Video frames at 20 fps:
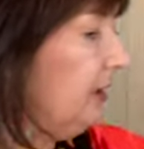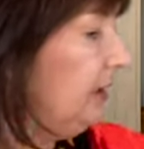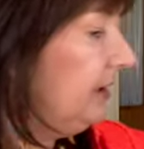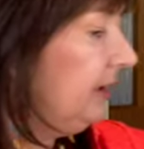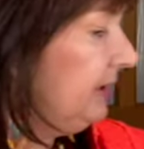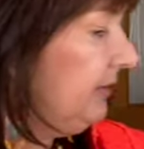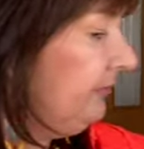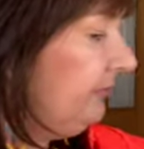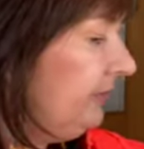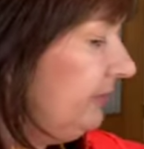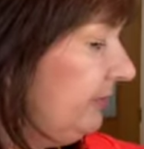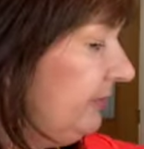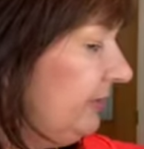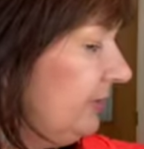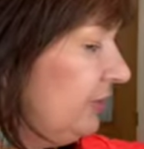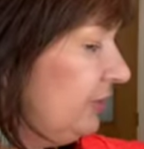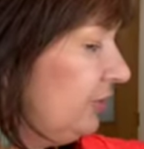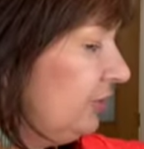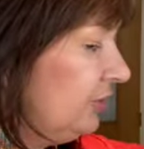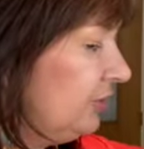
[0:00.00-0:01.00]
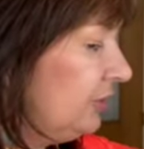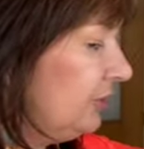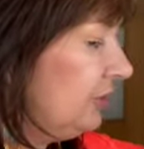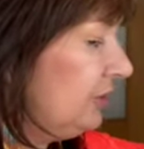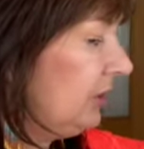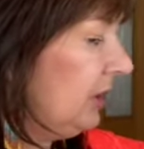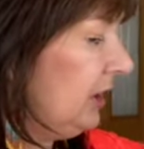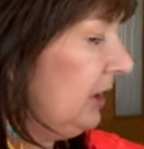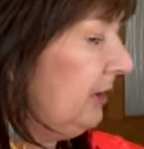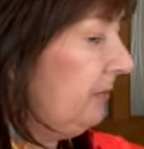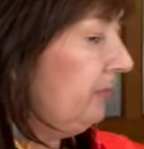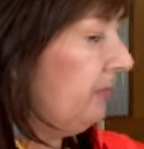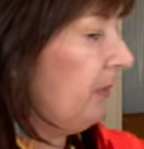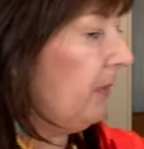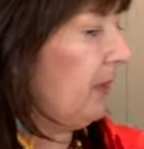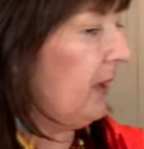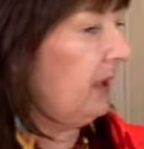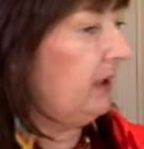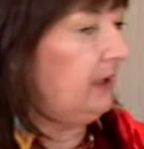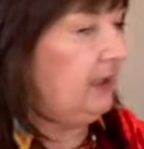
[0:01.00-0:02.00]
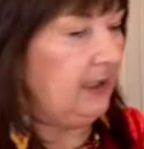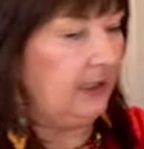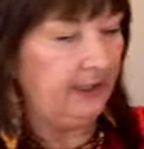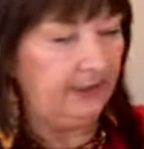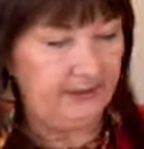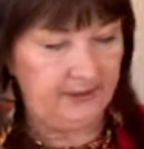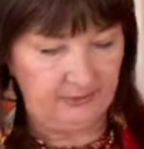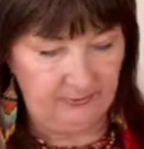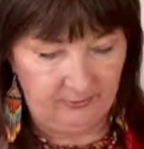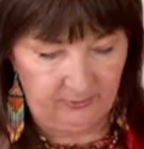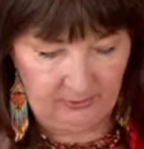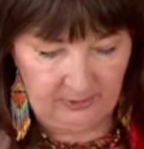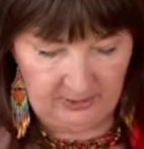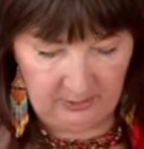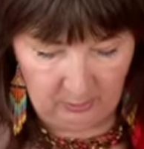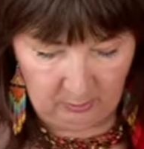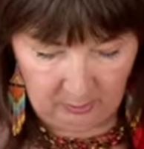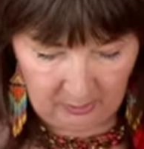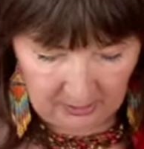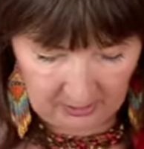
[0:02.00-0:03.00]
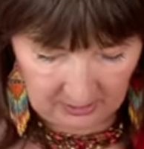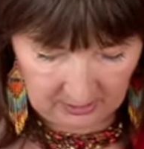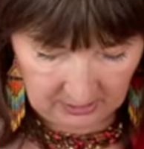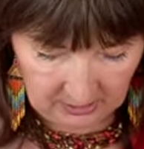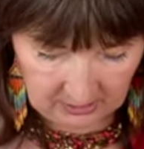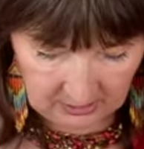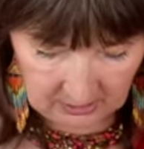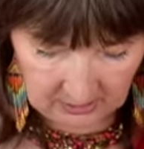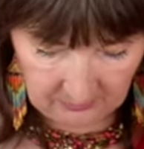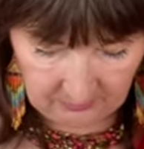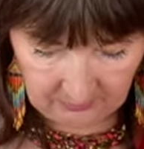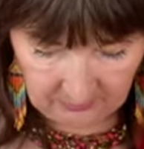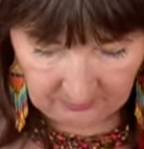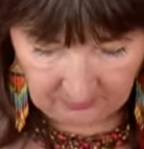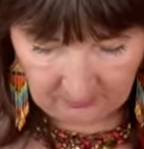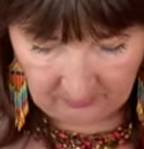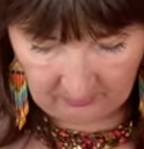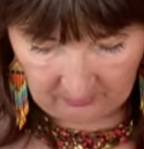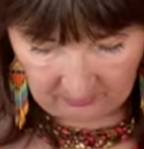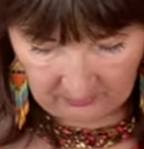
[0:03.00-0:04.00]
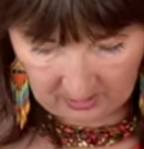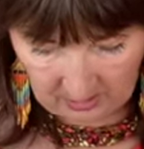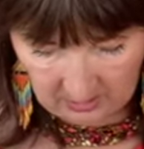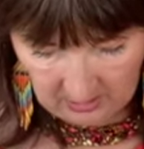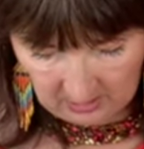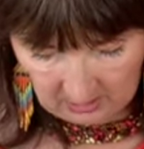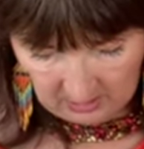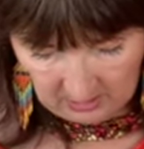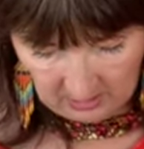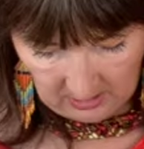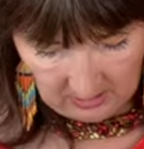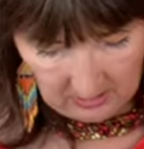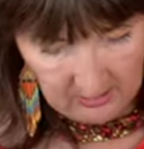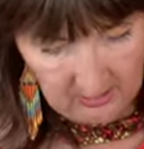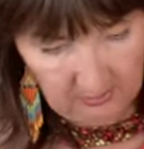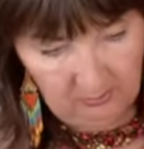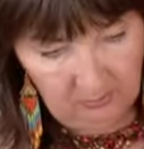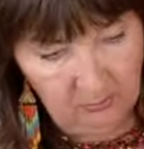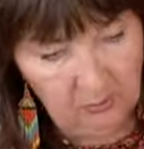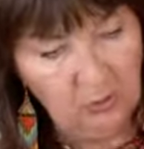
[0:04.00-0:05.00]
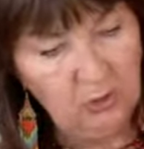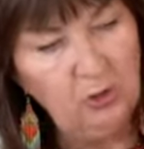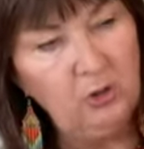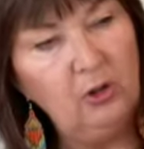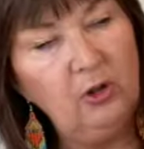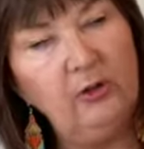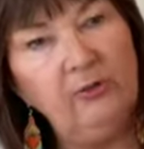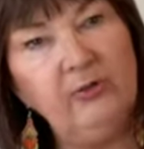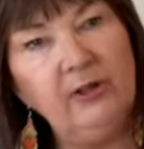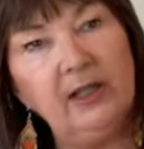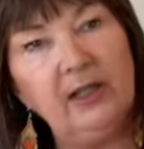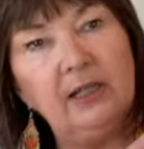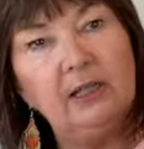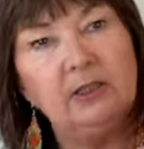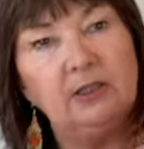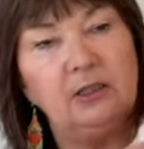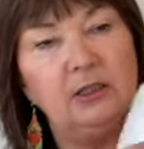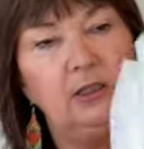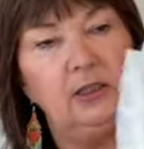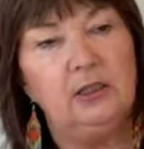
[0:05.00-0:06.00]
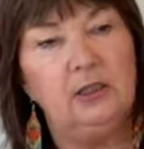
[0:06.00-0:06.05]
even if it's just a lining for a little purse. More of that